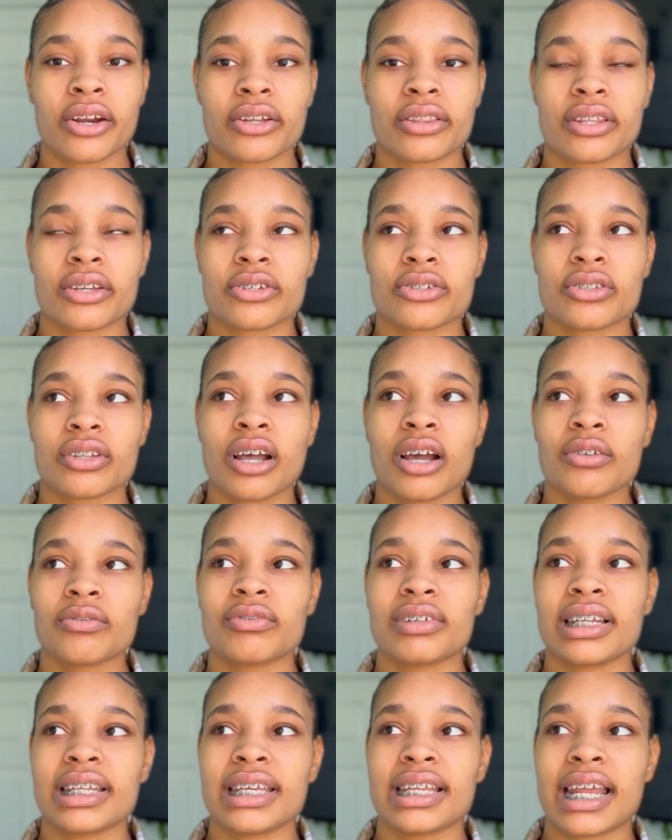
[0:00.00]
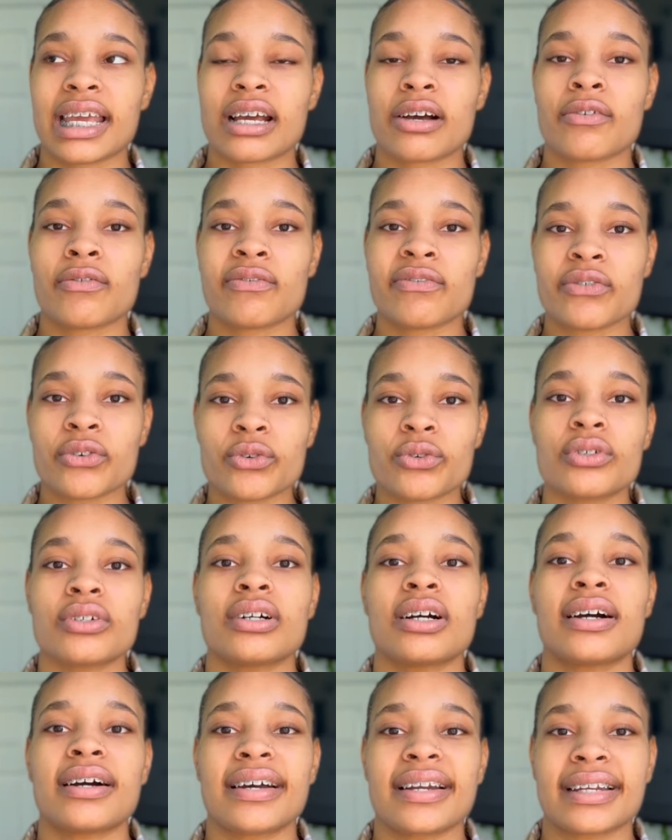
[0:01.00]
there's not really like a
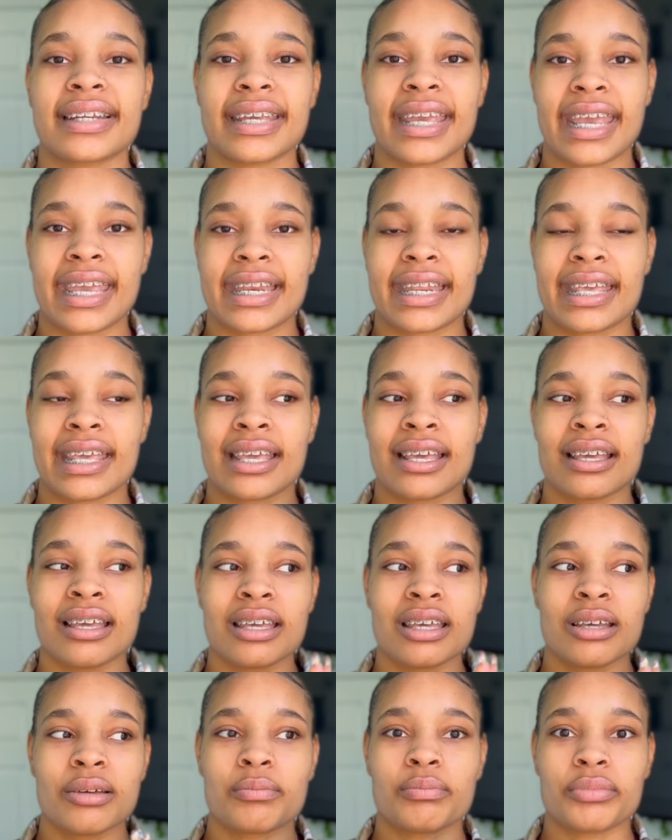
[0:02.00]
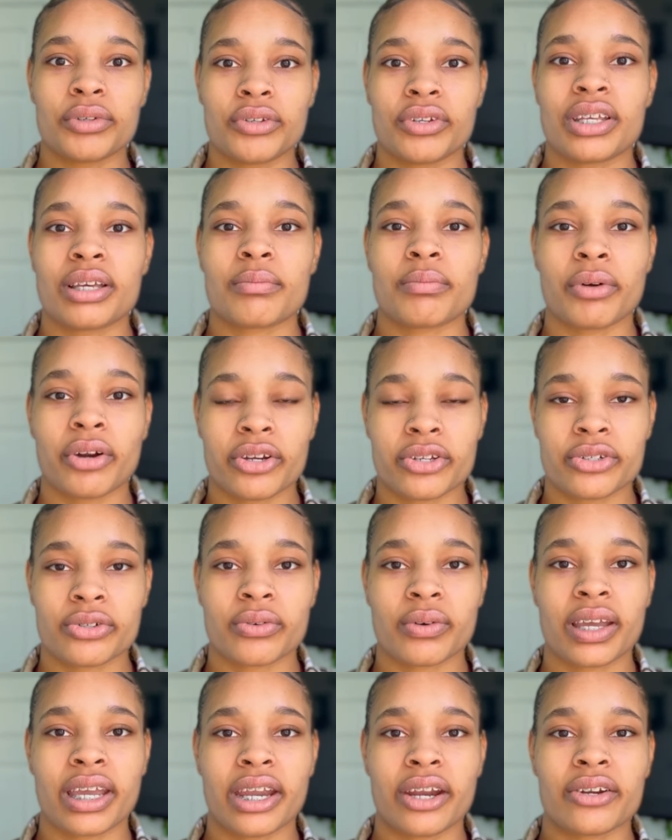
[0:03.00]
full ungating beauty and personal
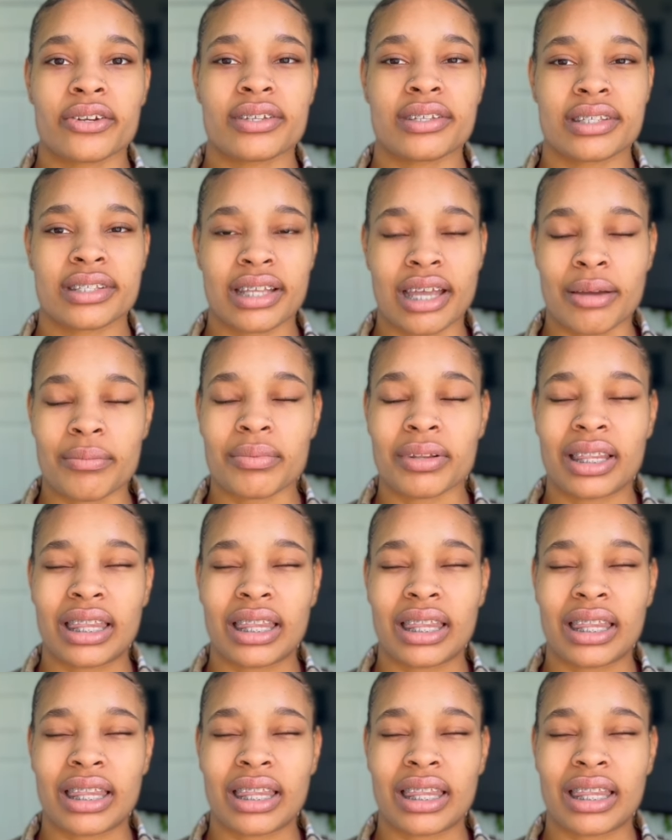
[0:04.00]
care step.